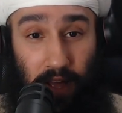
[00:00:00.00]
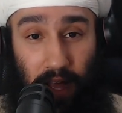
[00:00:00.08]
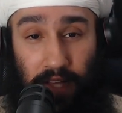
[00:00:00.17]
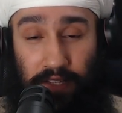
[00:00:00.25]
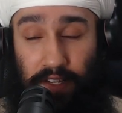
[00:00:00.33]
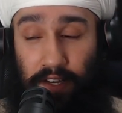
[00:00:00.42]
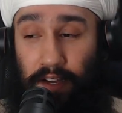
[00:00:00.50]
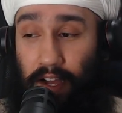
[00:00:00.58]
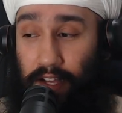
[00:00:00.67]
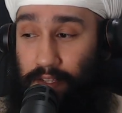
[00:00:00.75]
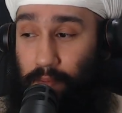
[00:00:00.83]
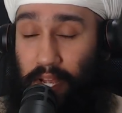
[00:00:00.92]
as a
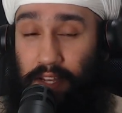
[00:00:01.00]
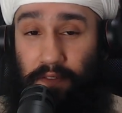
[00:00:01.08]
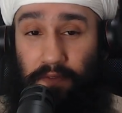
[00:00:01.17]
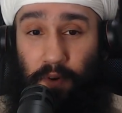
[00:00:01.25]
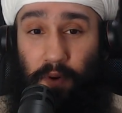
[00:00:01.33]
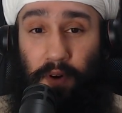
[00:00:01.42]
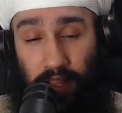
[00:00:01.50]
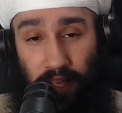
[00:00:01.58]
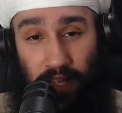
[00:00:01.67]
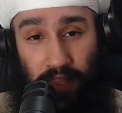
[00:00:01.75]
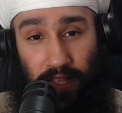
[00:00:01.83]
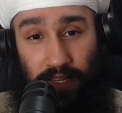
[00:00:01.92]
as a metaphor,
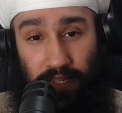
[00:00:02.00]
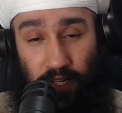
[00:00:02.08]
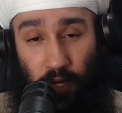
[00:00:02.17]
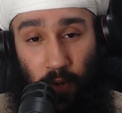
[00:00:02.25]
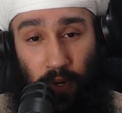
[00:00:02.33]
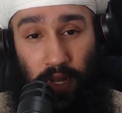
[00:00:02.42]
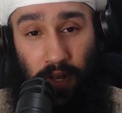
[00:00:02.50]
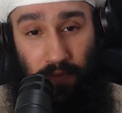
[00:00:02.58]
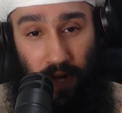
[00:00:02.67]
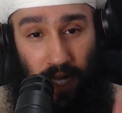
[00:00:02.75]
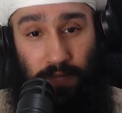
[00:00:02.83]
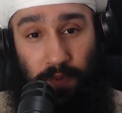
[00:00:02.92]
in this union of
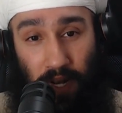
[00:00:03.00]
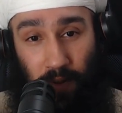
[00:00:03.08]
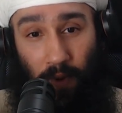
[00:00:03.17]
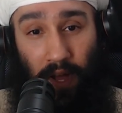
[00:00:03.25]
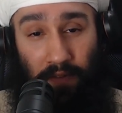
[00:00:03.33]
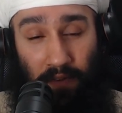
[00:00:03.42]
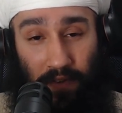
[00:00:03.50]
a husband and a wife,